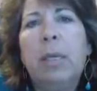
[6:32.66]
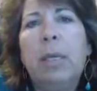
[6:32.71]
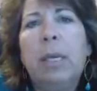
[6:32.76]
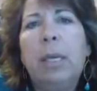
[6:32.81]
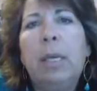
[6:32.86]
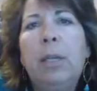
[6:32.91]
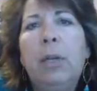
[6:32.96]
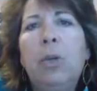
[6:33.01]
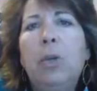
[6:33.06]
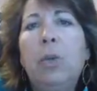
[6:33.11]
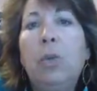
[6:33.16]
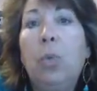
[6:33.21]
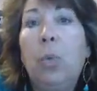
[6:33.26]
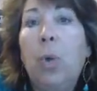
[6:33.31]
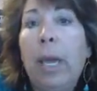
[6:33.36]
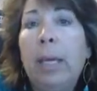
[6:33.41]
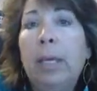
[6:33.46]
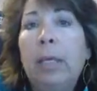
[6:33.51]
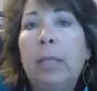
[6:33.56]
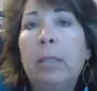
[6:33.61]
in new
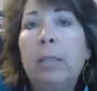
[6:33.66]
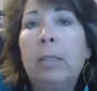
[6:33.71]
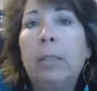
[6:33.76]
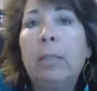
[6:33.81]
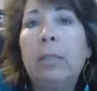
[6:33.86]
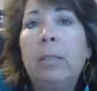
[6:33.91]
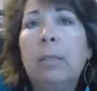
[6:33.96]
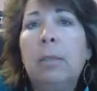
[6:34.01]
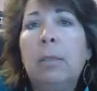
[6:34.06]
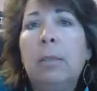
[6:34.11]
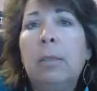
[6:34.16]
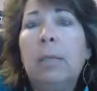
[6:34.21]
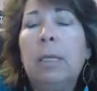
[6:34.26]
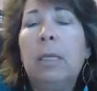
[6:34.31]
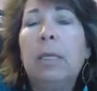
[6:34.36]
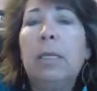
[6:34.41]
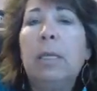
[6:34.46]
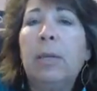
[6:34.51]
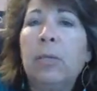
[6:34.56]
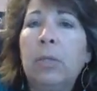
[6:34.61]
ways,
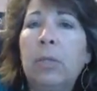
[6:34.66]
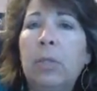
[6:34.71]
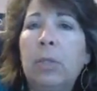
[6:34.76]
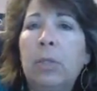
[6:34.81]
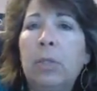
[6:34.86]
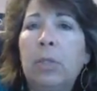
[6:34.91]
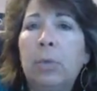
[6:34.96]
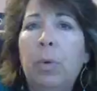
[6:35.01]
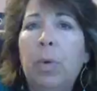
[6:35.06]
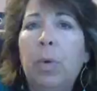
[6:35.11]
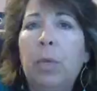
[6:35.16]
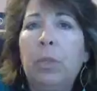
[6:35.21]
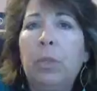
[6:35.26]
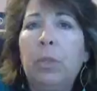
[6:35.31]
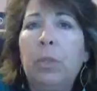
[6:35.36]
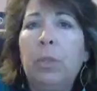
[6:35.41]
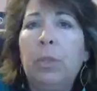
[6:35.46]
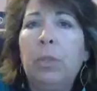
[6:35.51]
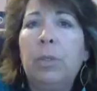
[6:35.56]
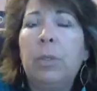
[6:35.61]
in different
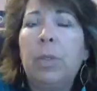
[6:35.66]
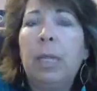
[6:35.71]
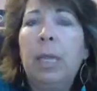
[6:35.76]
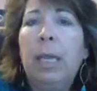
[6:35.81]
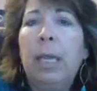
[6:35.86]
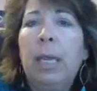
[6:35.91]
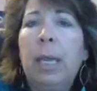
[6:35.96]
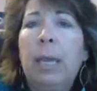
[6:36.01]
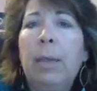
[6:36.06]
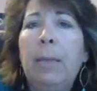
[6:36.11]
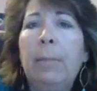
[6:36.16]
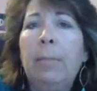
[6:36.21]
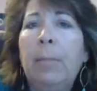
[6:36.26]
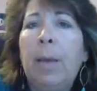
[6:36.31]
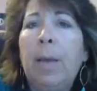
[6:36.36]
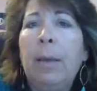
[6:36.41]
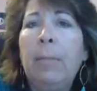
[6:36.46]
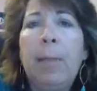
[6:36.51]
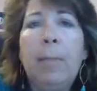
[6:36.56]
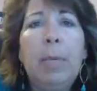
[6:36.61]
situations, and
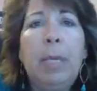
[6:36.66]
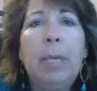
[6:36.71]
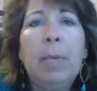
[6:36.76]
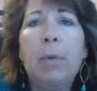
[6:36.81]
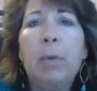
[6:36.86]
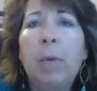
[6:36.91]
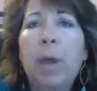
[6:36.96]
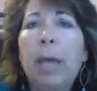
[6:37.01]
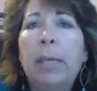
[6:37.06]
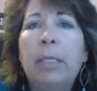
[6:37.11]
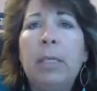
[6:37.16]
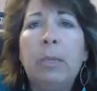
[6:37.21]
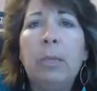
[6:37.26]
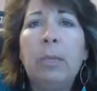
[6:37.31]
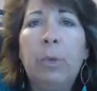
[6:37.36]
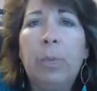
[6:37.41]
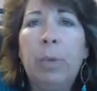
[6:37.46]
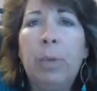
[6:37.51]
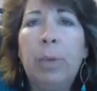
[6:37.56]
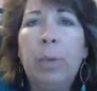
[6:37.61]
by maybe interacting
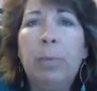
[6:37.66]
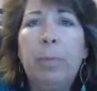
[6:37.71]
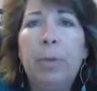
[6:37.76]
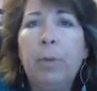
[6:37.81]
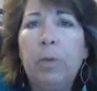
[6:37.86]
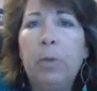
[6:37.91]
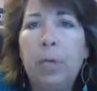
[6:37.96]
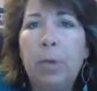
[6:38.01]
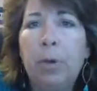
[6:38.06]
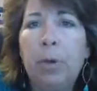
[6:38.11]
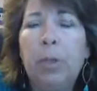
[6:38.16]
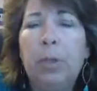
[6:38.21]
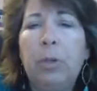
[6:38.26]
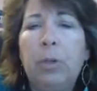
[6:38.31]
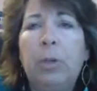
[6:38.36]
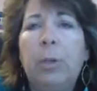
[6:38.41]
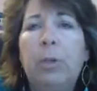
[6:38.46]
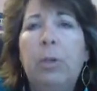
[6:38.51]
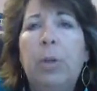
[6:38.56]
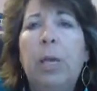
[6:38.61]
with people and sharing
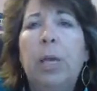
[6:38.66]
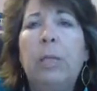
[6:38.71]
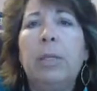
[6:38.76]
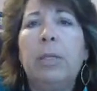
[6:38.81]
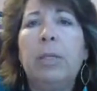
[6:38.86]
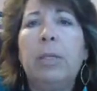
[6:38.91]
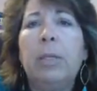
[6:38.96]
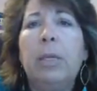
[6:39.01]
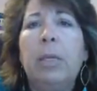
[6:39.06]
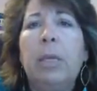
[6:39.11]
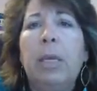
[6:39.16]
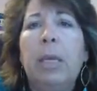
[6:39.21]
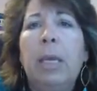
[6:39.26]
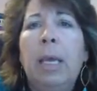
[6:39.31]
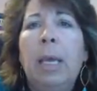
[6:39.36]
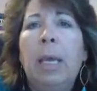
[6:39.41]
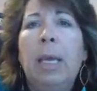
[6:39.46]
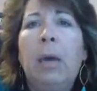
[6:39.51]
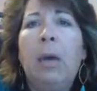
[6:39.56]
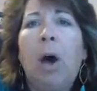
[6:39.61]
your strengths
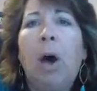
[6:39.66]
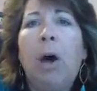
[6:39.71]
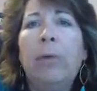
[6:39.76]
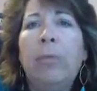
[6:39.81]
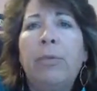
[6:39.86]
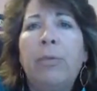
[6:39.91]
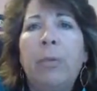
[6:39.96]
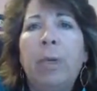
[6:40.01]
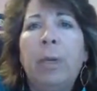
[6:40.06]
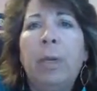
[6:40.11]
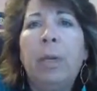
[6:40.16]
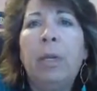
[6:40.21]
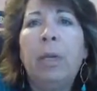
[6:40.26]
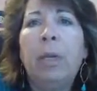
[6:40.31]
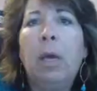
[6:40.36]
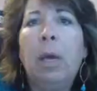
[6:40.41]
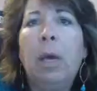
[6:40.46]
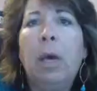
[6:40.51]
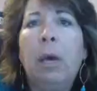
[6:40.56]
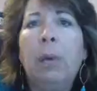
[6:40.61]
and
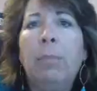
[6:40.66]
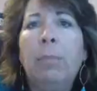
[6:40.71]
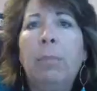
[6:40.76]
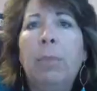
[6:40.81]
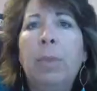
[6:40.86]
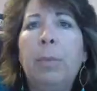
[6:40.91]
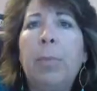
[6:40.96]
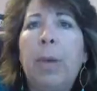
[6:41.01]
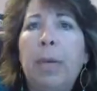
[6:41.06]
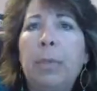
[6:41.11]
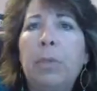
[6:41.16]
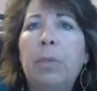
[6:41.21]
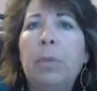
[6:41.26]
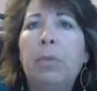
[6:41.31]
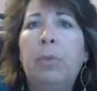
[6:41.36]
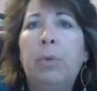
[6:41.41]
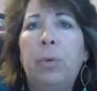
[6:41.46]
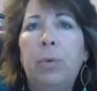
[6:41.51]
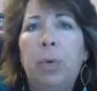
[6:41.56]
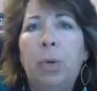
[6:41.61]
offering the best
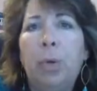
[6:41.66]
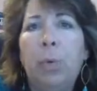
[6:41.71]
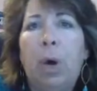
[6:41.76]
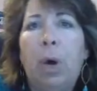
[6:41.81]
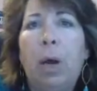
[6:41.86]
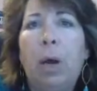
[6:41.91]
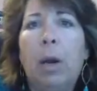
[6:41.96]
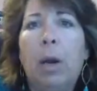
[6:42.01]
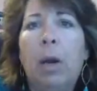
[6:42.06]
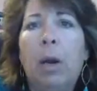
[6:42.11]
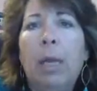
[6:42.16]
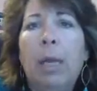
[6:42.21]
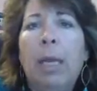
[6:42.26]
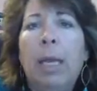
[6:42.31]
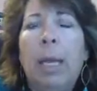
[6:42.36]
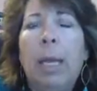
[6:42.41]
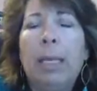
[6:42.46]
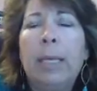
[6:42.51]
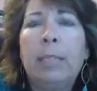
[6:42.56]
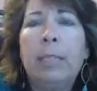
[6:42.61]
of who you are
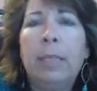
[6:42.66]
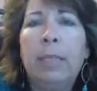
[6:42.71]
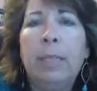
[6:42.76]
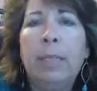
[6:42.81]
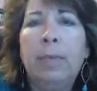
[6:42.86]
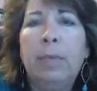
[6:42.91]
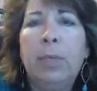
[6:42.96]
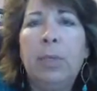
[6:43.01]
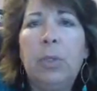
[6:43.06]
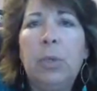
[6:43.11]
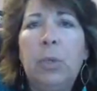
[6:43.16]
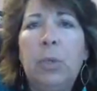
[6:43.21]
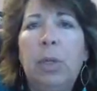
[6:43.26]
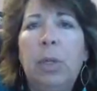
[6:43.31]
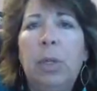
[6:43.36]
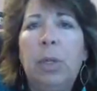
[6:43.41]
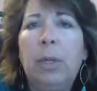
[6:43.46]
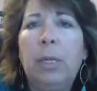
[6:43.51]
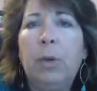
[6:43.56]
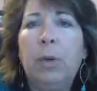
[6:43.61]
as an
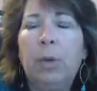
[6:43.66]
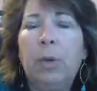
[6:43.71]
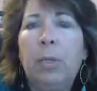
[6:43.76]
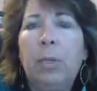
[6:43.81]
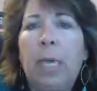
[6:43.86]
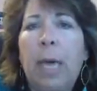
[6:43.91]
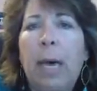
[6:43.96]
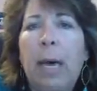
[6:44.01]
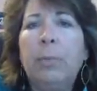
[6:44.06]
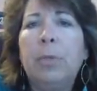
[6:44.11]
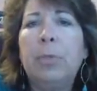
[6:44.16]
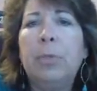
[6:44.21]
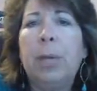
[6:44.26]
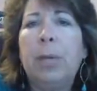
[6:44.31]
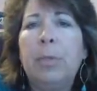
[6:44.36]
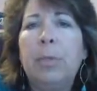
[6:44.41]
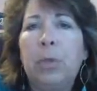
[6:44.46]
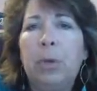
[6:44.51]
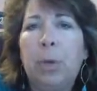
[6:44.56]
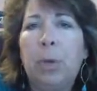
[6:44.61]
individual in order to
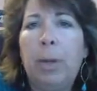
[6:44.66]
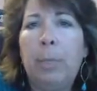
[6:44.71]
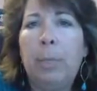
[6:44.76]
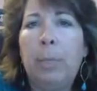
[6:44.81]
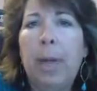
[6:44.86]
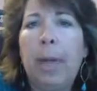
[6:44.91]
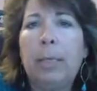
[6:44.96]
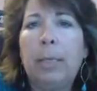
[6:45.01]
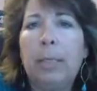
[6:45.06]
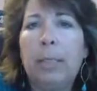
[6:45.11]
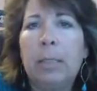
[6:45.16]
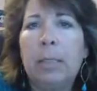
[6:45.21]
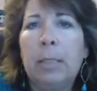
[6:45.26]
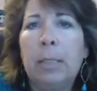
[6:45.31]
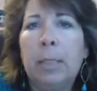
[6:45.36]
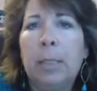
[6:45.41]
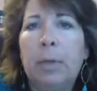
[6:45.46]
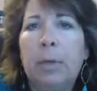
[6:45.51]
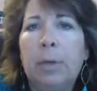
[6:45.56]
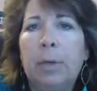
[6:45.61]
optimize your impact as a
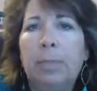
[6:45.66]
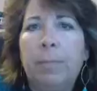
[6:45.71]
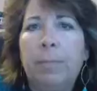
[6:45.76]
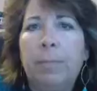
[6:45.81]
leader.